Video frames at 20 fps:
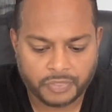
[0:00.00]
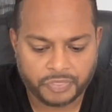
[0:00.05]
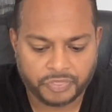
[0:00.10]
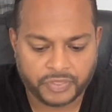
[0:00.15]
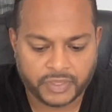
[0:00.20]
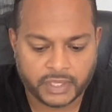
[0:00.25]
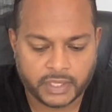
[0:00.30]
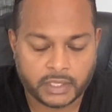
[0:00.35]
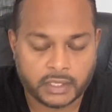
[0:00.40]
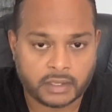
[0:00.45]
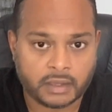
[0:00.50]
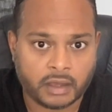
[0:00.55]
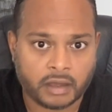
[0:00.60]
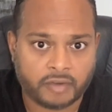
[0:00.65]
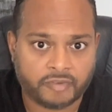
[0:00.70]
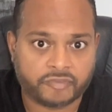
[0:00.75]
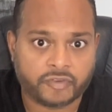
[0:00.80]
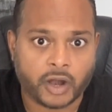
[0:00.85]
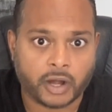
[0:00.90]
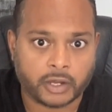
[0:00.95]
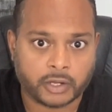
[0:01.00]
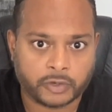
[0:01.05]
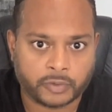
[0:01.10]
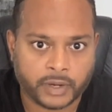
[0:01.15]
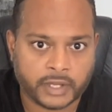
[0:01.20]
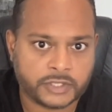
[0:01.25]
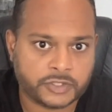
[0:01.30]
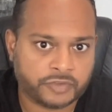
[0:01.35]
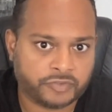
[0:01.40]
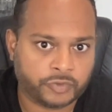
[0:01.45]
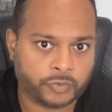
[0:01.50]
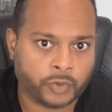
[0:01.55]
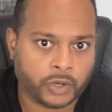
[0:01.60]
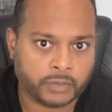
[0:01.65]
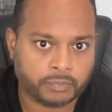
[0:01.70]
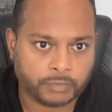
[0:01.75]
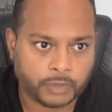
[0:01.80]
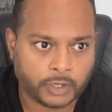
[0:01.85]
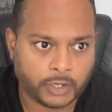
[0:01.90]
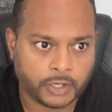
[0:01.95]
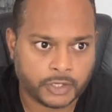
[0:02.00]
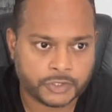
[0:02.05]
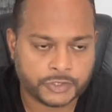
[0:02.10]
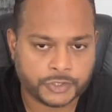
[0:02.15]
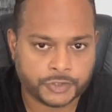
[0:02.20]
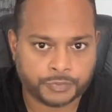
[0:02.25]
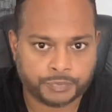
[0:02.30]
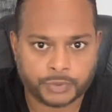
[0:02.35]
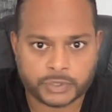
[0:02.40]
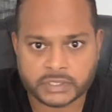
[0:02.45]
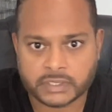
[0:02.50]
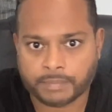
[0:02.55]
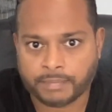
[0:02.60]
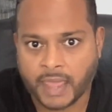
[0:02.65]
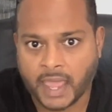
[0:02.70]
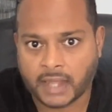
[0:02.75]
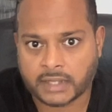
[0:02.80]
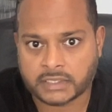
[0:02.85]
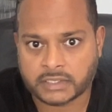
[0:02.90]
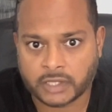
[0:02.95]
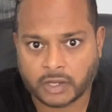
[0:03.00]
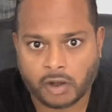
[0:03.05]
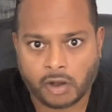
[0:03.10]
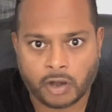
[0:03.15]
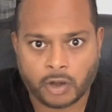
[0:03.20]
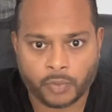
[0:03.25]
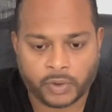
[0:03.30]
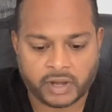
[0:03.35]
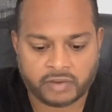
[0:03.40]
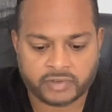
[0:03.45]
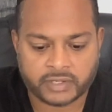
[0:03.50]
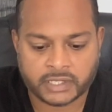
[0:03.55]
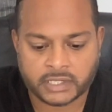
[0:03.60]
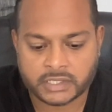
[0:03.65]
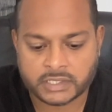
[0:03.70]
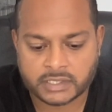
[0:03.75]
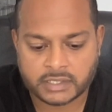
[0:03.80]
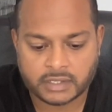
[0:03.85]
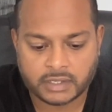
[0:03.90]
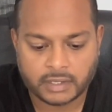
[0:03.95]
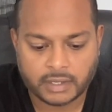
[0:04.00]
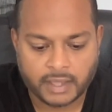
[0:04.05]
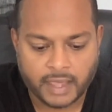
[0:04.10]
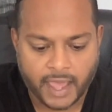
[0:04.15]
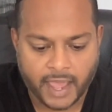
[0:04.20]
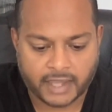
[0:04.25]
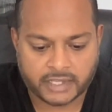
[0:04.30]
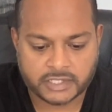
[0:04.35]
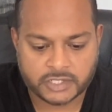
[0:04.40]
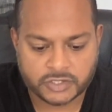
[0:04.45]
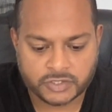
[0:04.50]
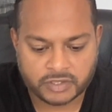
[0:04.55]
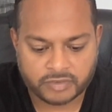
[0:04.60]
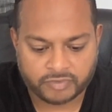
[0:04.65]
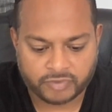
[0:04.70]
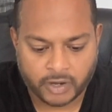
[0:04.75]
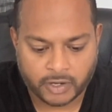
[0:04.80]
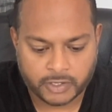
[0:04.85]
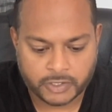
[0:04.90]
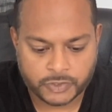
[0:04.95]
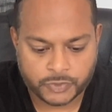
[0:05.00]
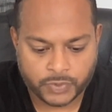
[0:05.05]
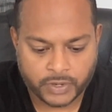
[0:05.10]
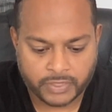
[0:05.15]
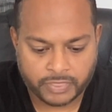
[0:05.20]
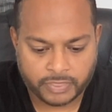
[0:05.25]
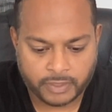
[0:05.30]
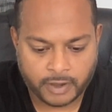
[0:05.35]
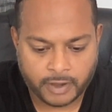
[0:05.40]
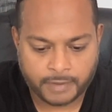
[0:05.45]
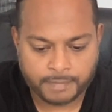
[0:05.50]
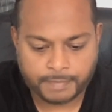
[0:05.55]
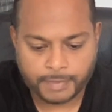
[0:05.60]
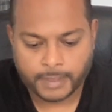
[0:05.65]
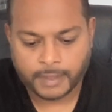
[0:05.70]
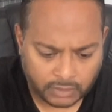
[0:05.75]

the uh, frunk, right? So if you want uh, to put some bags in the car, whatever it is, access to the frunk is right there.